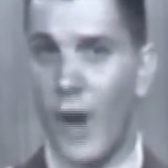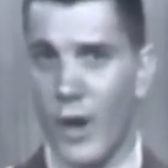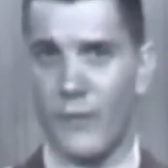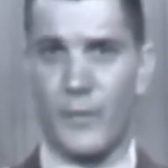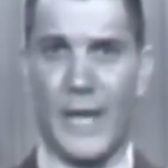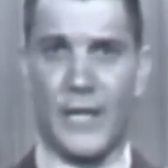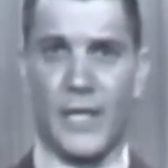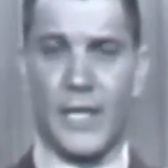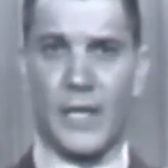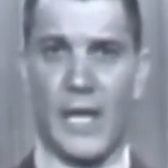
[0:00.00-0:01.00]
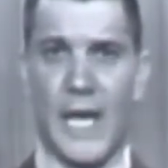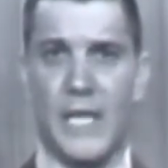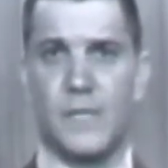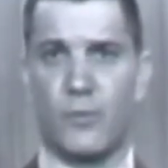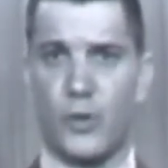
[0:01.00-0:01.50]
all of the magnetic
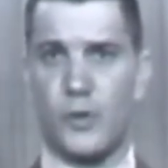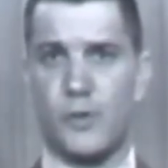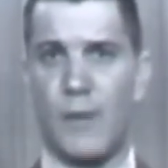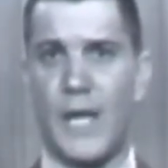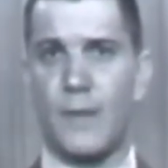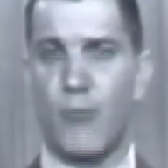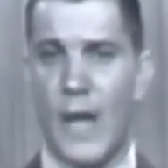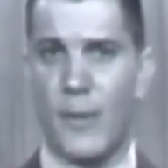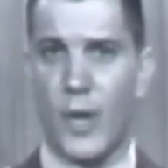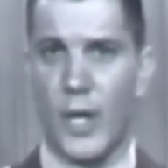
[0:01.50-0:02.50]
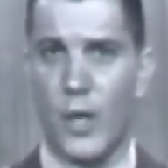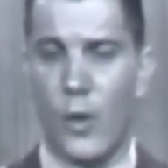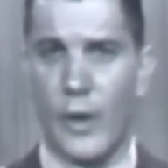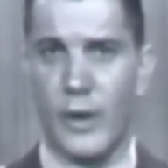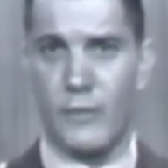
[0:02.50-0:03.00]
lines produced by the primary
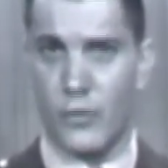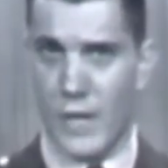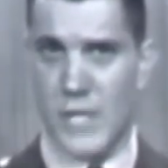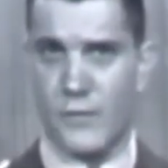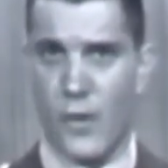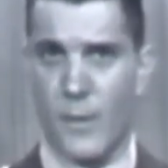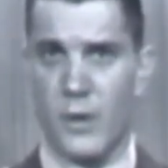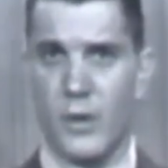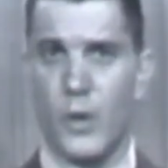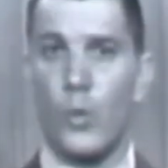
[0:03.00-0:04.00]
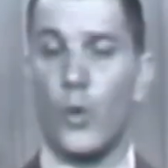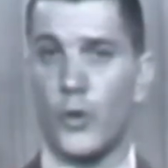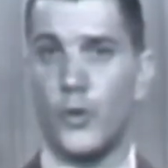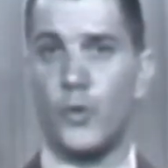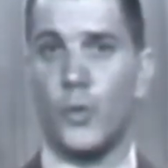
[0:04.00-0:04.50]
coil of a transformer were
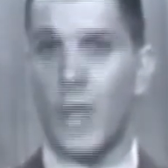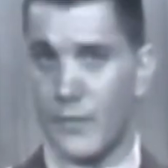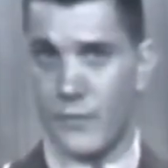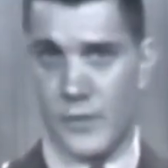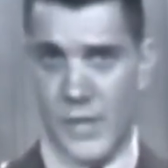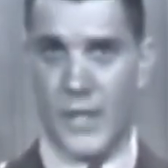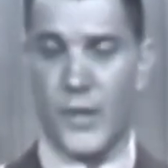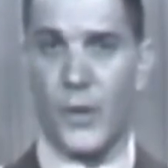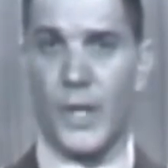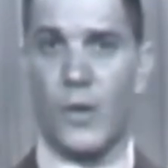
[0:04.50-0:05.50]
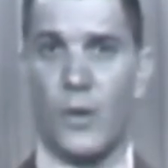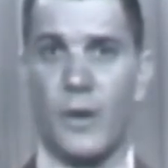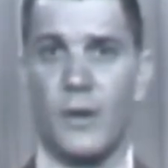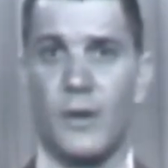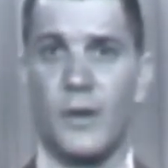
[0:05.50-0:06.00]
to cut the secondary
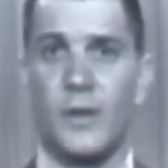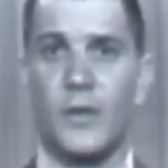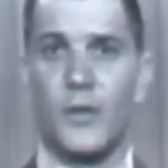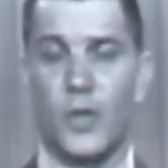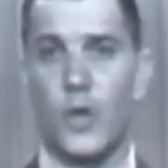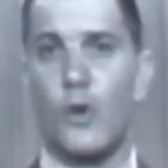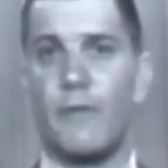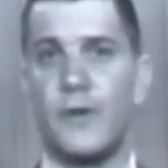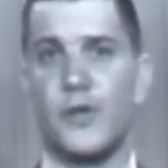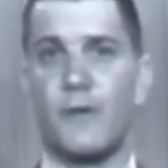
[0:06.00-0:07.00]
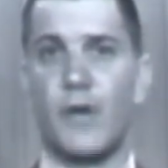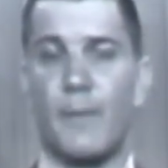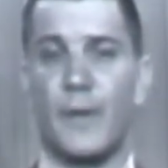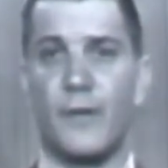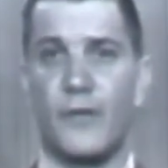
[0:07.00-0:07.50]
coil, the coefficient of
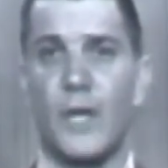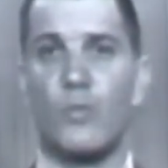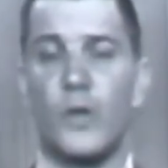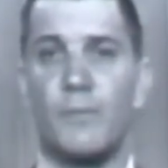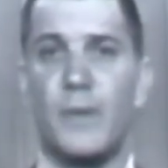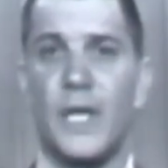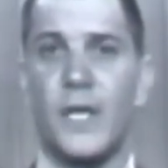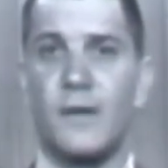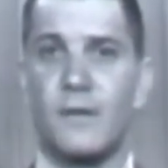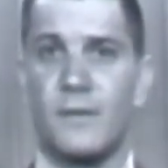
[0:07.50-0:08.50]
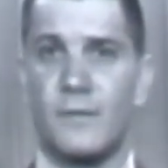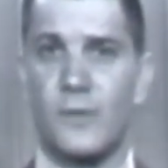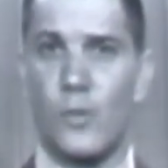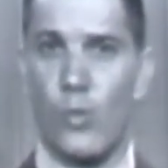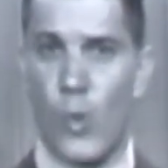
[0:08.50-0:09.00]
coupling then would be
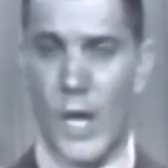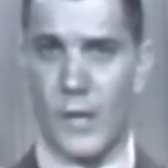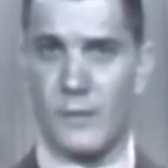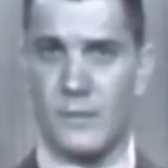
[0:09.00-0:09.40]
1.